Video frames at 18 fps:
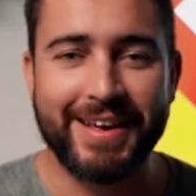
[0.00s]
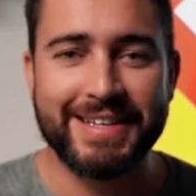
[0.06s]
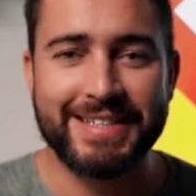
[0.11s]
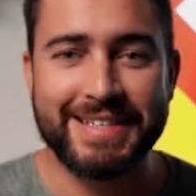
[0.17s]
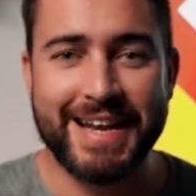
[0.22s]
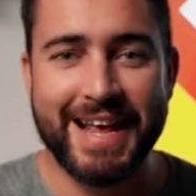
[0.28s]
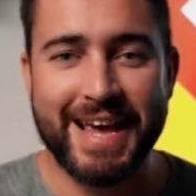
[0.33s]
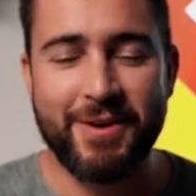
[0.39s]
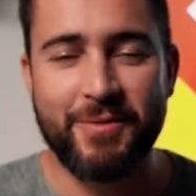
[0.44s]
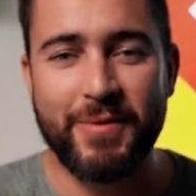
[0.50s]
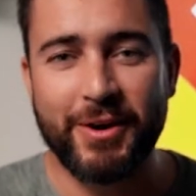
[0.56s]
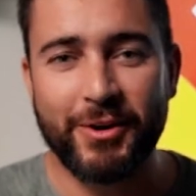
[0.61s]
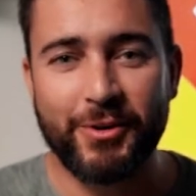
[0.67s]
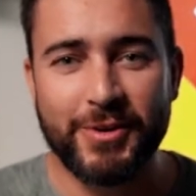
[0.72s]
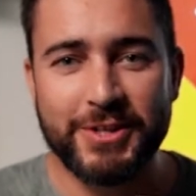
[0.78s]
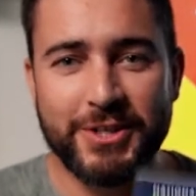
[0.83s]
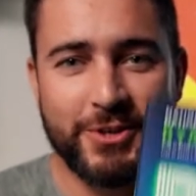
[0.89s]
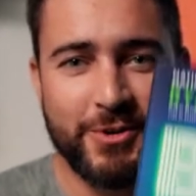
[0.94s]
Today, we are
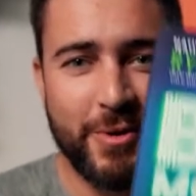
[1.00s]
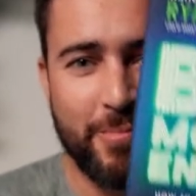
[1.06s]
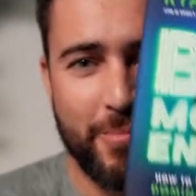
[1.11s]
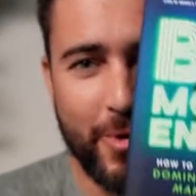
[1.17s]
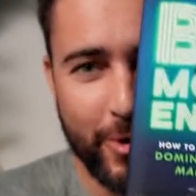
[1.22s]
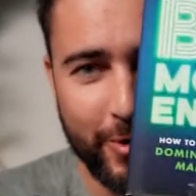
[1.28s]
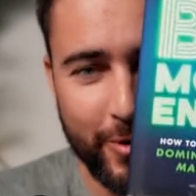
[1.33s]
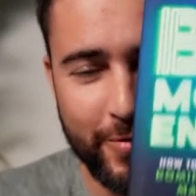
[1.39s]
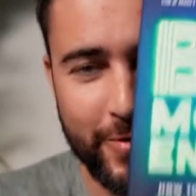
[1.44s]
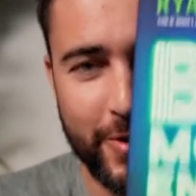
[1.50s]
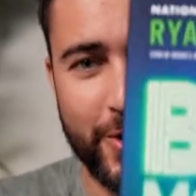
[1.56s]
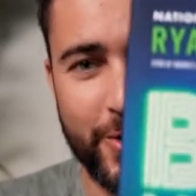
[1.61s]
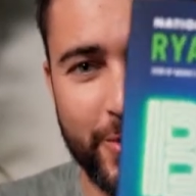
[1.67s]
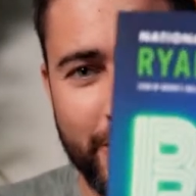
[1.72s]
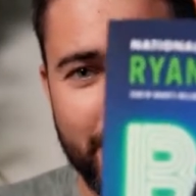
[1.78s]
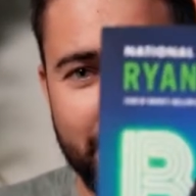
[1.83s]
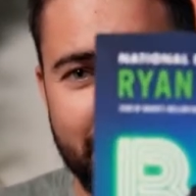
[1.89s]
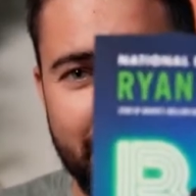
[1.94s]
going to do a book
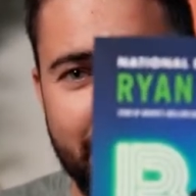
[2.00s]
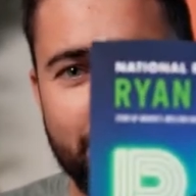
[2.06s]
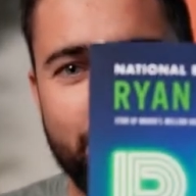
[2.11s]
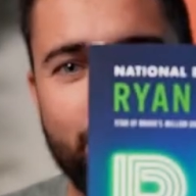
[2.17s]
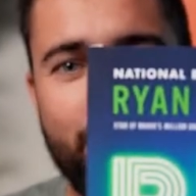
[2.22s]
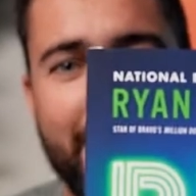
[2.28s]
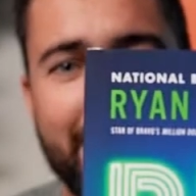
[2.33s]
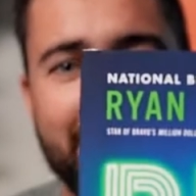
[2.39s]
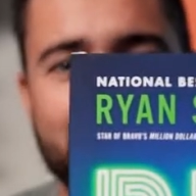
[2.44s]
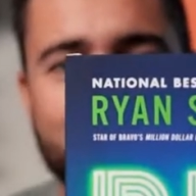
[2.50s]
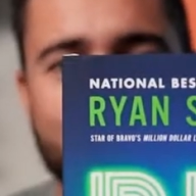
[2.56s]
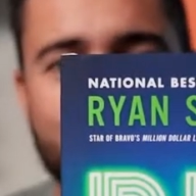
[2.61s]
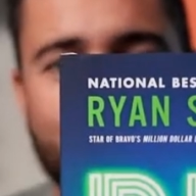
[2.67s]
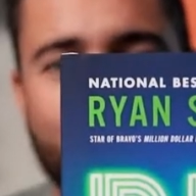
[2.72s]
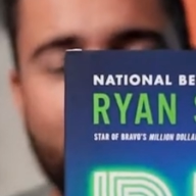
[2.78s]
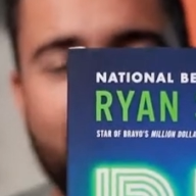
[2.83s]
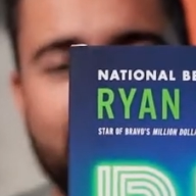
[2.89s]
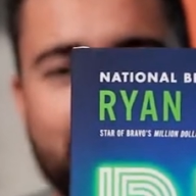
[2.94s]
review of Ryan
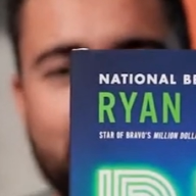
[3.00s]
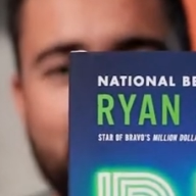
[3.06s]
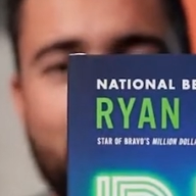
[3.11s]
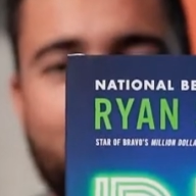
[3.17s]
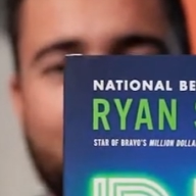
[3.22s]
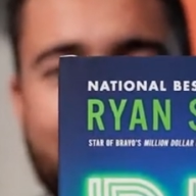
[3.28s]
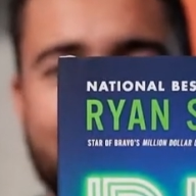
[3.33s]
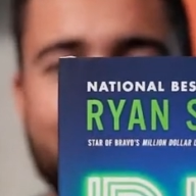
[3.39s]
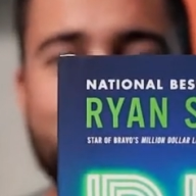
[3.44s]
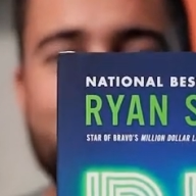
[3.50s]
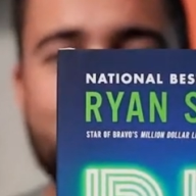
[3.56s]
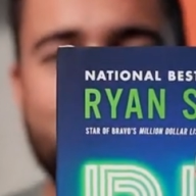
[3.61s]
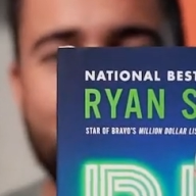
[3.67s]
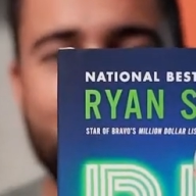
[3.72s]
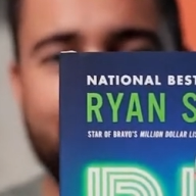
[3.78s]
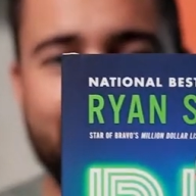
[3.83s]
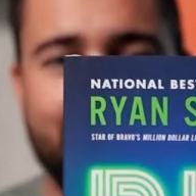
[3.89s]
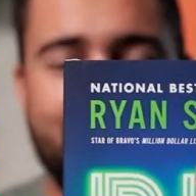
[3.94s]
Serhant's brand new
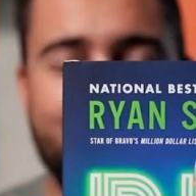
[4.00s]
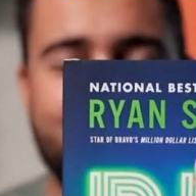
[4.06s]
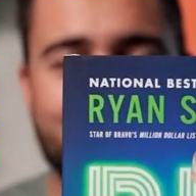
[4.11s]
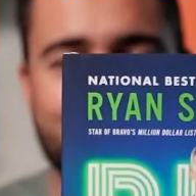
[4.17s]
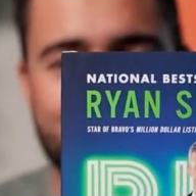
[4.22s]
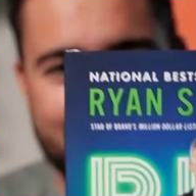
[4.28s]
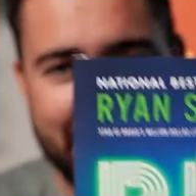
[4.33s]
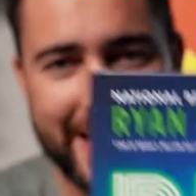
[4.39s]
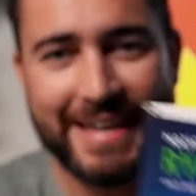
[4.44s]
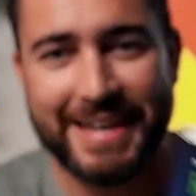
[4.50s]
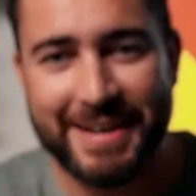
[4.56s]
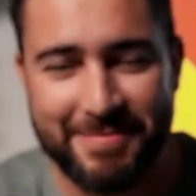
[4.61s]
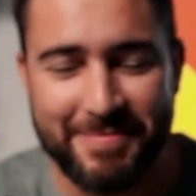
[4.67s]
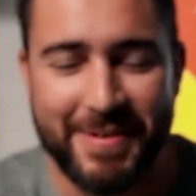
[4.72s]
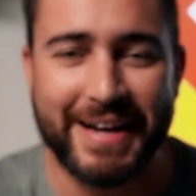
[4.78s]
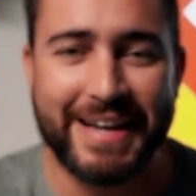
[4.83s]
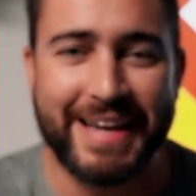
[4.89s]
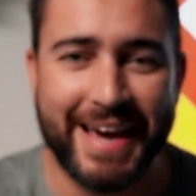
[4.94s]
book, Big
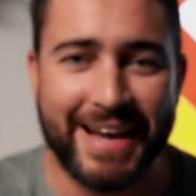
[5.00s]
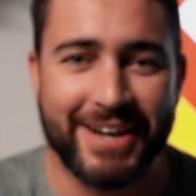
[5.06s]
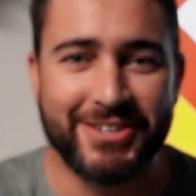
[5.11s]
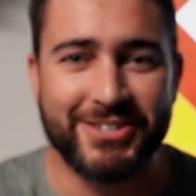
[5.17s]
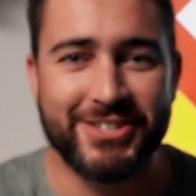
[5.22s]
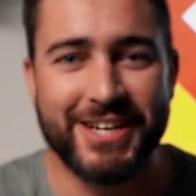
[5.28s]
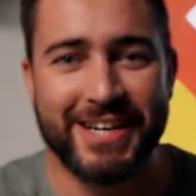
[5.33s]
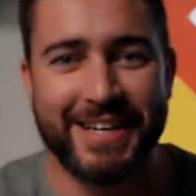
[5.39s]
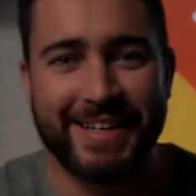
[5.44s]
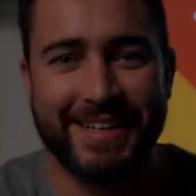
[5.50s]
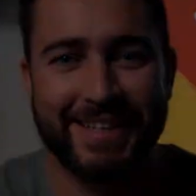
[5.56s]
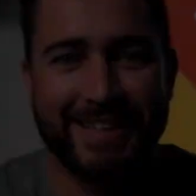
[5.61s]
Money Energy.